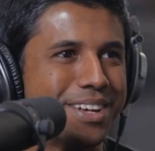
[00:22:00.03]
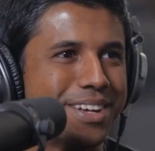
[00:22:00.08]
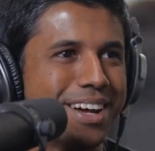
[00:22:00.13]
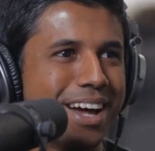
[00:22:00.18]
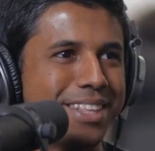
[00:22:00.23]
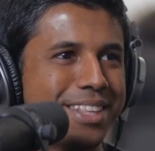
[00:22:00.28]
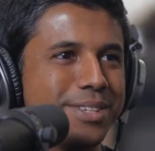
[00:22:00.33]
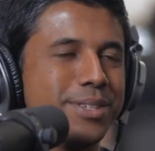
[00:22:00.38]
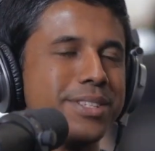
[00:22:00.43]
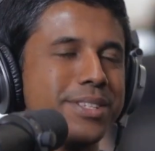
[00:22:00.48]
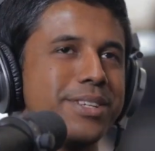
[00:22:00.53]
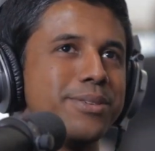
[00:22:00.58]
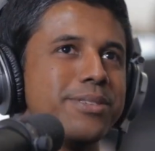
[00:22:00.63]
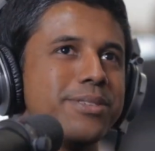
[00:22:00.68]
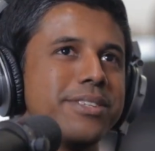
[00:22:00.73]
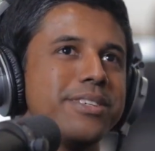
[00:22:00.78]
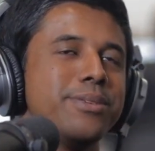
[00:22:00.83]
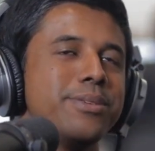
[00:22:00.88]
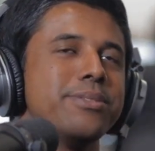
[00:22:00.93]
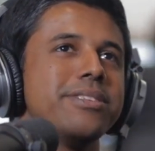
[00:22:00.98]
in the
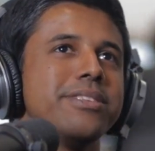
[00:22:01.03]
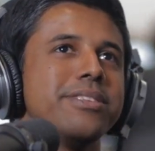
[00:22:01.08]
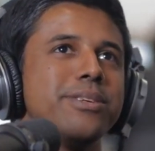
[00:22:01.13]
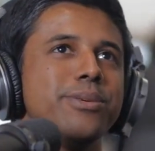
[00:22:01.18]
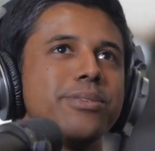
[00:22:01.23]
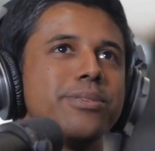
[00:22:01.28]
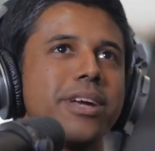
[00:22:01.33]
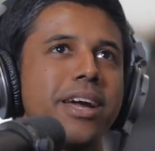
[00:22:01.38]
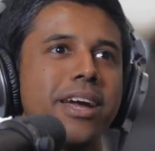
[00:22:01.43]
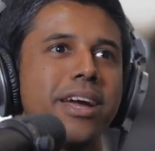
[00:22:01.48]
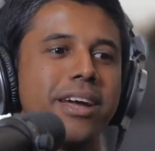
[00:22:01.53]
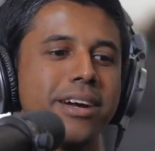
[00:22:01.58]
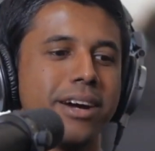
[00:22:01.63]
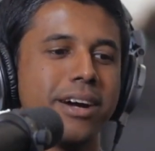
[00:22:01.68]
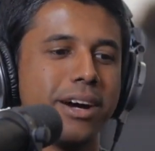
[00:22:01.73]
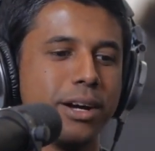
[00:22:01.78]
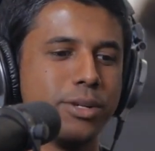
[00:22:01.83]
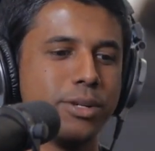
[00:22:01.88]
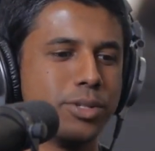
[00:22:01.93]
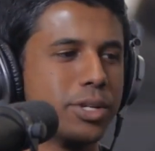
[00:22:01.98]
UK. He was doing music
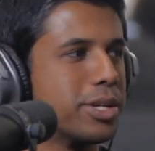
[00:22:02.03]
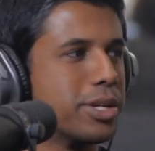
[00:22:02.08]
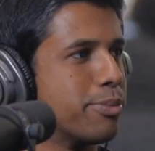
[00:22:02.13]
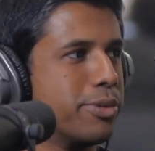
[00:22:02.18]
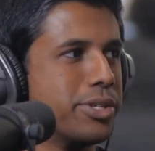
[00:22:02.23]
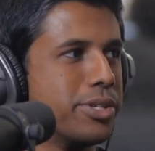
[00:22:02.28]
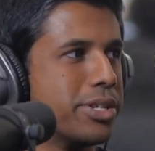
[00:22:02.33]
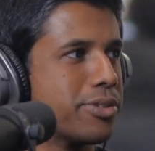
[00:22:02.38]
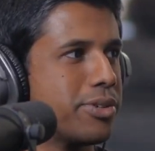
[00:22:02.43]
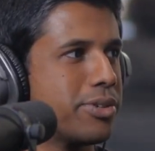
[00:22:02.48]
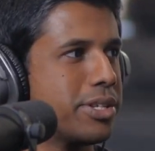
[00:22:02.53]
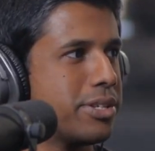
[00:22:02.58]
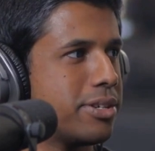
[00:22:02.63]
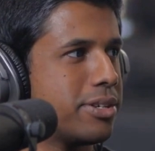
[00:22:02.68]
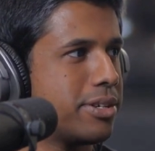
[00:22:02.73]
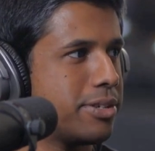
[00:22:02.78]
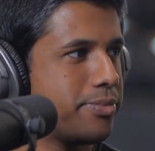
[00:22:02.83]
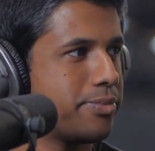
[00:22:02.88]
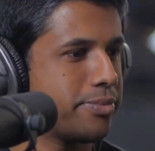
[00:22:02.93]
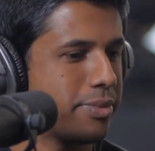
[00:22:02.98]
research, and I
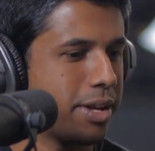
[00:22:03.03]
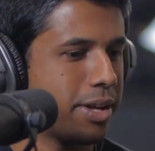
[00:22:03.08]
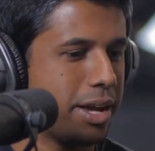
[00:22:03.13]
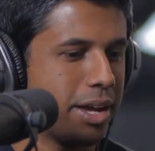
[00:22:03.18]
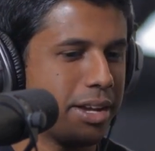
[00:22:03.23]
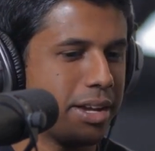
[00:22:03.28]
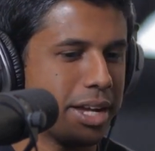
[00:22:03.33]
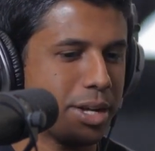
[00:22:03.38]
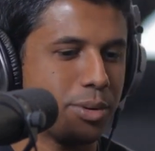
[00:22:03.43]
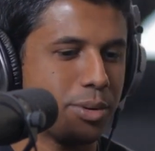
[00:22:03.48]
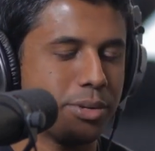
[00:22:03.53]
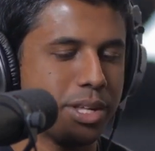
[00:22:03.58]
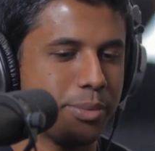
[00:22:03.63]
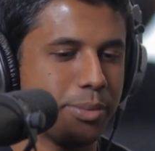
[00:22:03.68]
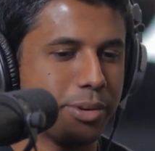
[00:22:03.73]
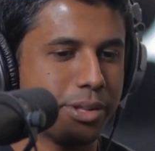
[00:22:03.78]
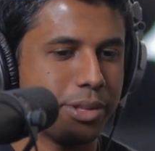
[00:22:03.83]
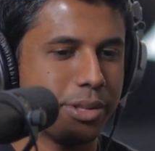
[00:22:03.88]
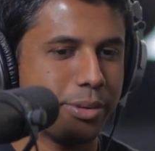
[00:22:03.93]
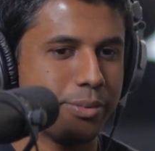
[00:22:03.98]
cold emailed him.
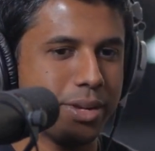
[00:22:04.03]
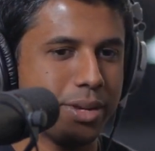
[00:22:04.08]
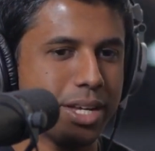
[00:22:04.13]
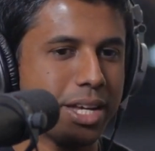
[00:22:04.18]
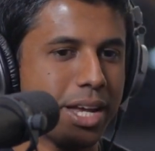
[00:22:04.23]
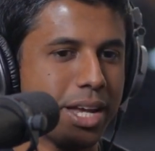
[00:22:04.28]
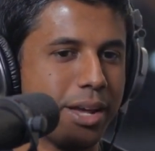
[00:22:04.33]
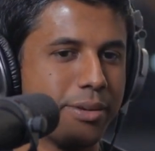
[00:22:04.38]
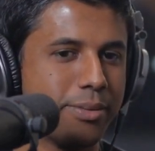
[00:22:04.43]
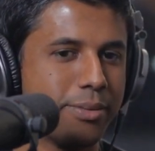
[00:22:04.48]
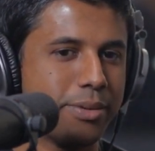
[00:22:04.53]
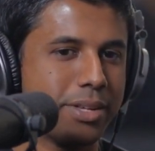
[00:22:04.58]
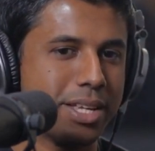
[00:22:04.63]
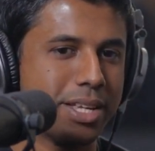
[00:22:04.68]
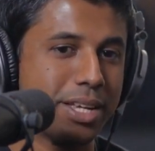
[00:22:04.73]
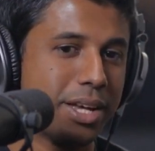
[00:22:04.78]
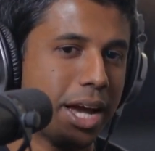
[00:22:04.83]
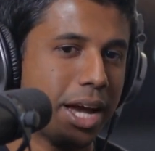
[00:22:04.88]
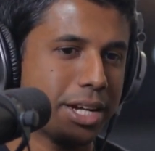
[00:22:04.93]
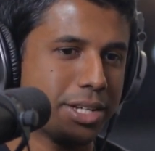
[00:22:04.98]
He was
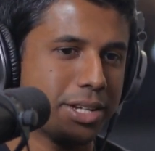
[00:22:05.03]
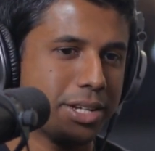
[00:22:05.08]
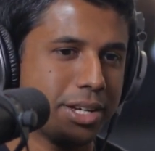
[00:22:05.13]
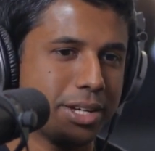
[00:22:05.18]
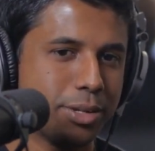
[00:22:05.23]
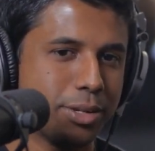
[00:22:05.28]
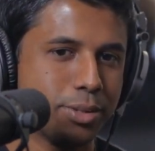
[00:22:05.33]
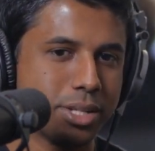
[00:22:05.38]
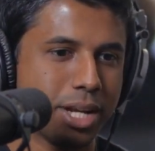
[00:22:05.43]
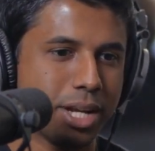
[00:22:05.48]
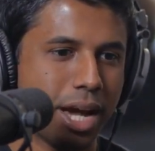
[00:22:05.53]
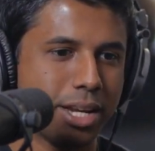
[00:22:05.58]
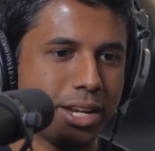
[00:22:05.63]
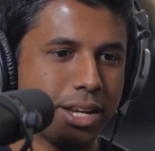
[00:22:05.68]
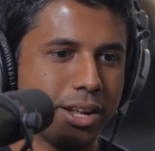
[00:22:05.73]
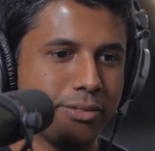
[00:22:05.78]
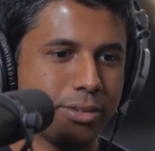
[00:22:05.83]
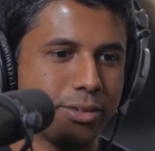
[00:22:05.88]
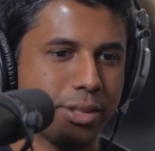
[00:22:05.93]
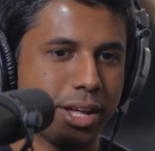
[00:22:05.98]
kind enough to like then
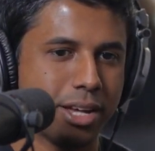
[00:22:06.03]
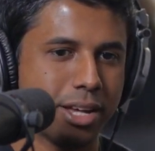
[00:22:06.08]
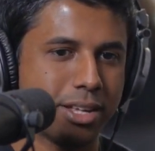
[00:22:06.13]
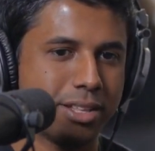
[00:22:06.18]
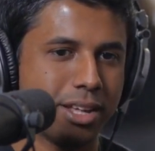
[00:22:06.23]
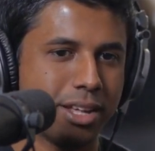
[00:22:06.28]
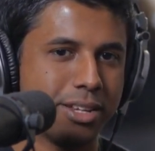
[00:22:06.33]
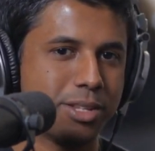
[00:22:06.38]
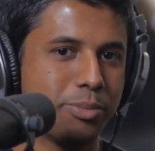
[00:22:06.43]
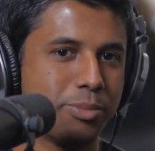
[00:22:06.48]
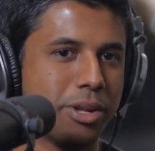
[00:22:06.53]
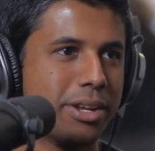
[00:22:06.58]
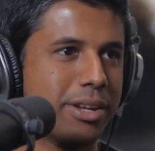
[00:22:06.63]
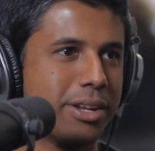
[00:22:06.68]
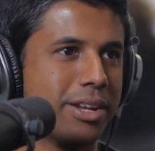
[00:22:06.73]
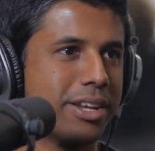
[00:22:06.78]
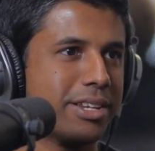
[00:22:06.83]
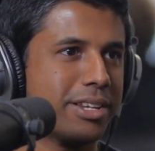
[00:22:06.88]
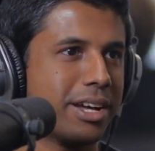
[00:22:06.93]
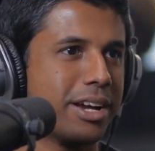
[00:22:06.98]
spend an entire
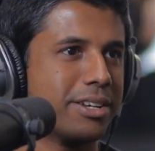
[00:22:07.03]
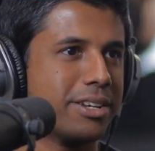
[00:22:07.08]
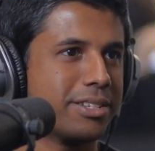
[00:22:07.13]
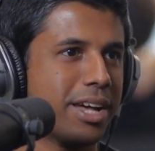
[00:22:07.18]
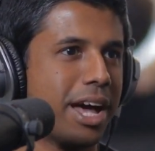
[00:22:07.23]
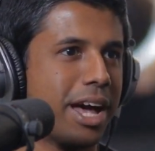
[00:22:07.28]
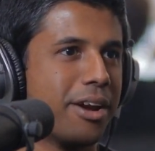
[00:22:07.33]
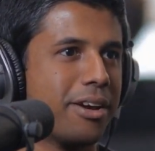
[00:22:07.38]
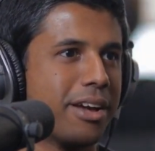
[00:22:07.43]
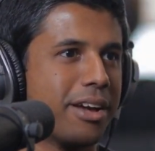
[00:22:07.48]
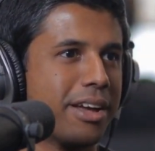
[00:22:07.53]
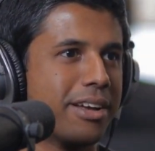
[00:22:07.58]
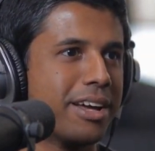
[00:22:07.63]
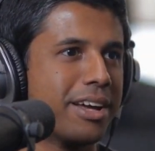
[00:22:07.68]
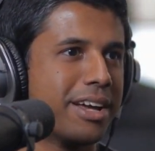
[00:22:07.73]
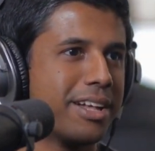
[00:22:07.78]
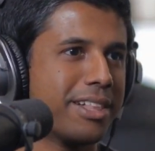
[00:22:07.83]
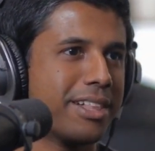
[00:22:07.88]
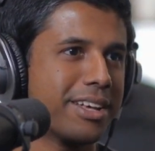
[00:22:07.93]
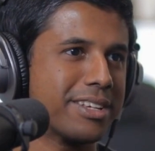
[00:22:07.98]
Saturday sending
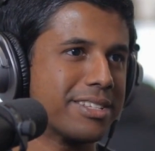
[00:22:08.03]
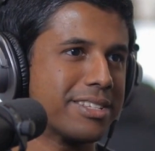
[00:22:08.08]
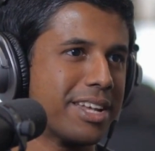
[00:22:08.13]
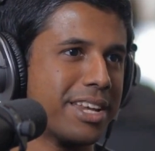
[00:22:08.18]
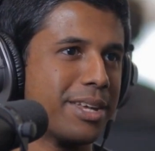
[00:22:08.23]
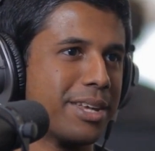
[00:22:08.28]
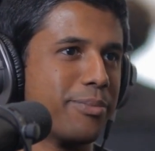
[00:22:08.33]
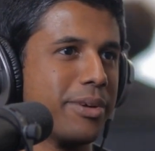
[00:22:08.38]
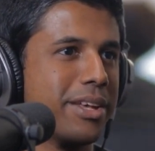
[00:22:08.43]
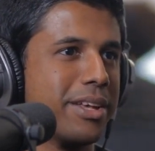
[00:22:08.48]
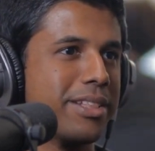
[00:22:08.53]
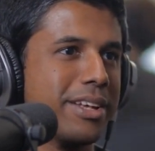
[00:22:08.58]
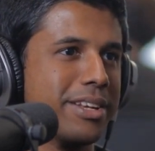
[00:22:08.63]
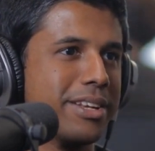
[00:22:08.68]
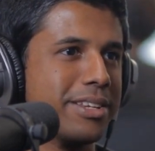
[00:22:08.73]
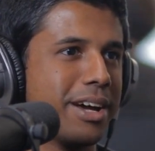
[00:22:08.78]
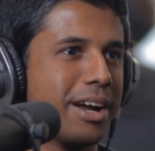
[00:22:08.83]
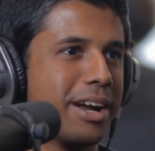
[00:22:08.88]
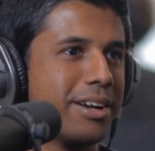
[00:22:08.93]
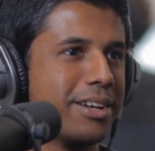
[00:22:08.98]
me the entire data set
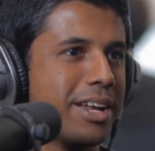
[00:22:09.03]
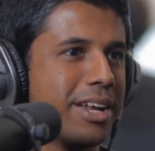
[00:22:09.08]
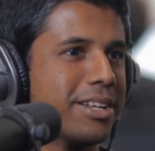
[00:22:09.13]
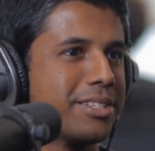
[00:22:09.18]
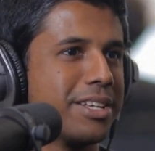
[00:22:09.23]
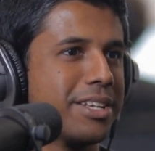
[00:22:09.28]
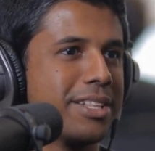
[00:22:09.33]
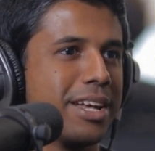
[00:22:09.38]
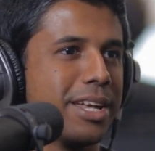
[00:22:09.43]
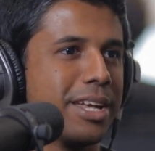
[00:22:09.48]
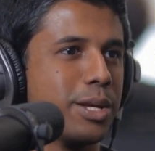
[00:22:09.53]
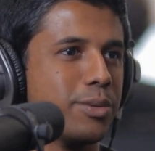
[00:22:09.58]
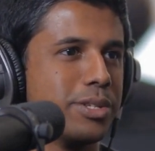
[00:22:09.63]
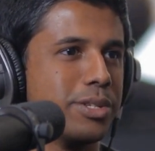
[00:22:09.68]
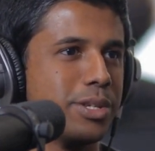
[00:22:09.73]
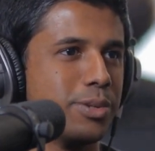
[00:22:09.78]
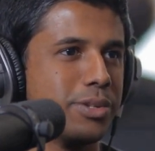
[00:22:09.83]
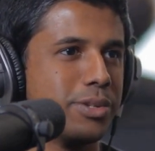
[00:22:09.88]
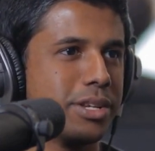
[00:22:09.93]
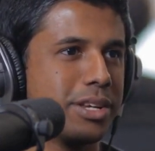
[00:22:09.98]
that he was using,
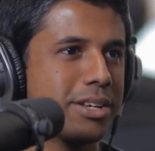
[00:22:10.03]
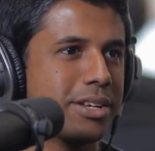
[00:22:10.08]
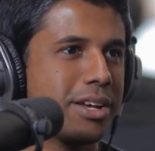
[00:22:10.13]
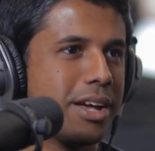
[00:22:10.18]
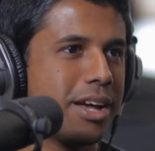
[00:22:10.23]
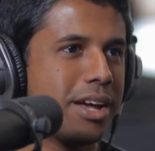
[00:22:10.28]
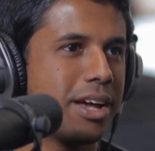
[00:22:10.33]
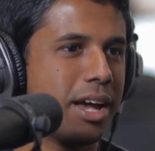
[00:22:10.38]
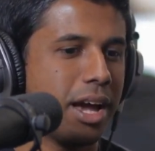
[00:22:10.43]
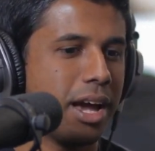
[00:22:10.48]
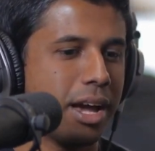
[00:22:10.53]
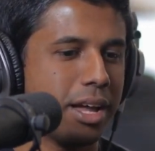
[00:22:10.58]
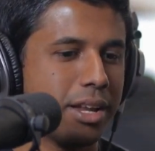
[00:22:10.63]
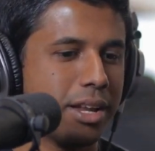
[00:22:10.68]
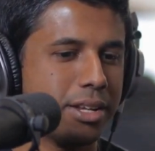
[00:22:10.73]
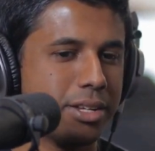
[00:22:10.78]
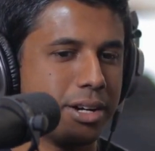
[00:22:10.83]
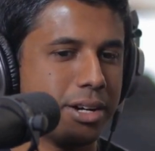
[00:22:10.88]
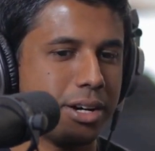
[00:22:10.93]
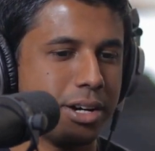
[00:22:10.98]
and so that's
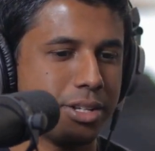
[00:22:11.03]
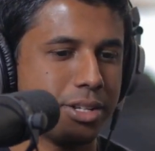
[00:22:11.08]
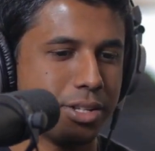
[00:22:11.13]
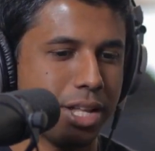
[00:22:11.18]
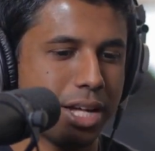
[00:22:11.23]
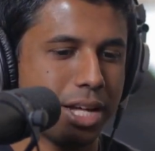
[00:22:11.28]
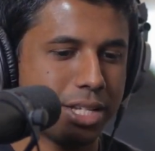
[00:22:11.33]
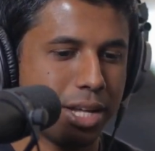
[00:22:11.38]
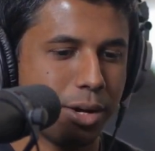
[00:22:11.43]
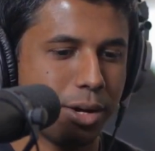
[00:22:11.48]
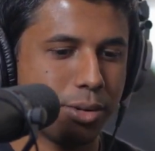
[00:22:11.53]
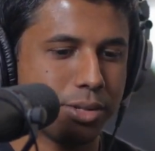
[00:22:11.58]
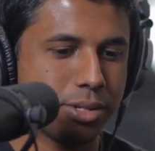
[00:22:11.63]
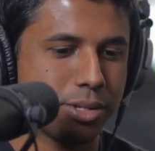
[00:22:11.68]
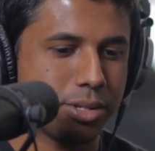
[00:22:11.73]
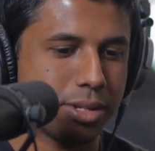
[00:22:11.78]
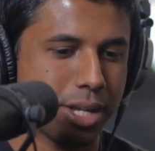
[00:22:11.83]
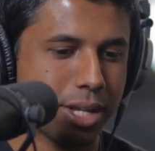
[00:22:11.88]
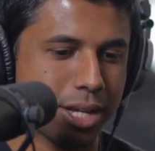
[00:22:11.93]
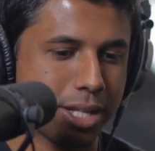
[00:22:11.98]
how I was like that
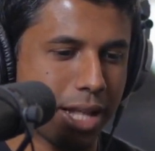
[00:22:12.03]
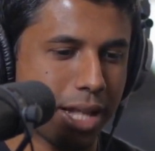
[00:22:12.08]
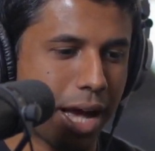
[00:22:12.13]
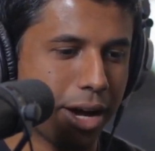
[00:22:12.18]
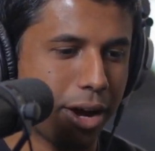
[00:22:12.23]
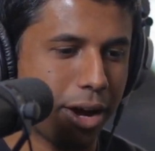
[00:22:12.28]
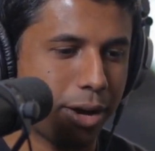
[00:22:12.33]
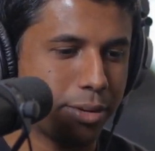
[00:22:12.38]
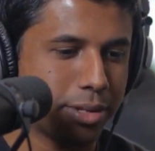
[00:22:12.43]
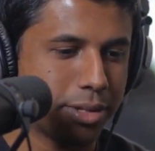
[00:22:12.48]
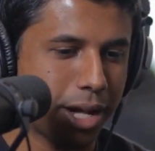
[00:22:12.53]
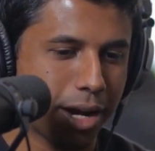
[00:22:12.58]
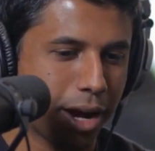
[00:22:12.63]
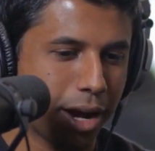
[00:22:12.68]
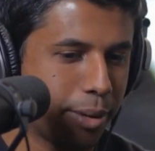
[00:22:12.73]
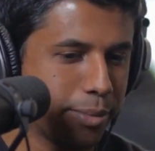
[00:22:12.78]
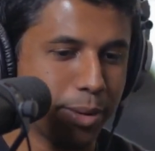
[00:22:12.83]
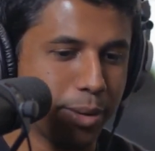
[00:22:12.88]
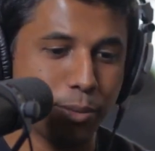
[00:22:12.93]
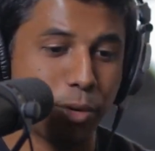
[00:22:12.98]
got me more
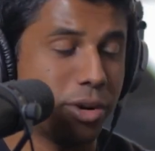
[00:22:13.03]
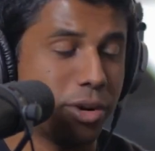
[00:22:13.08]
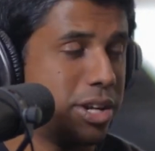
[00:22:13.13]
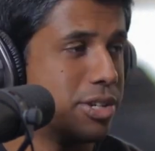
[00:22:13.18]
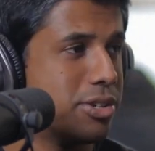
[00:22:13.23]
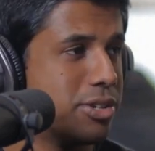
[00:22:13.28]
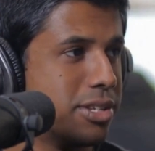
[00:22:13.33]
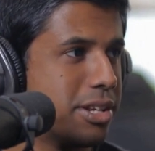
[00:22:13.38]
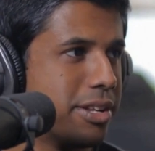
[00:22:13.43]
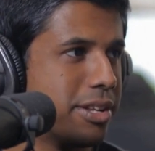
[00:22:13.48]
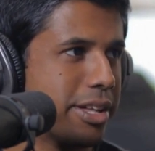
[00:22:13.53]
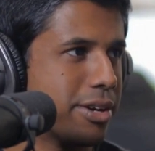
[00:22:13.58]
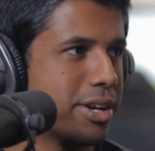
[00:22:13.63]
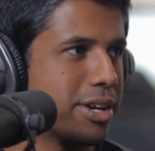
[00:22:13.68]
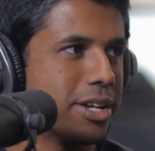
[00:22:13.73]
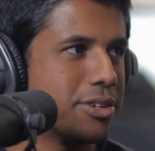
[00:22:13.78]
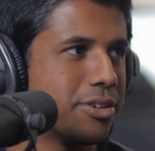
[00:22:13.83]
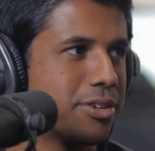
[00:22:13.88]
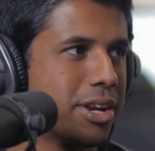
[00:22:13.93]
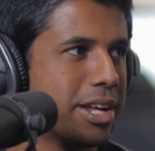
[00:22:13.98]
interested in training AI
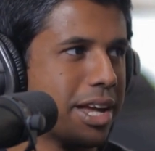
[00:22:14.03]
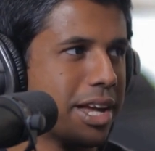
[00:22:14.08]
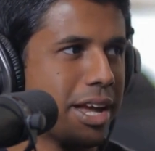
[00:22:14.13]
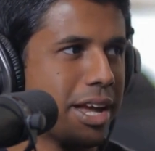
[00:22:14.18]
models,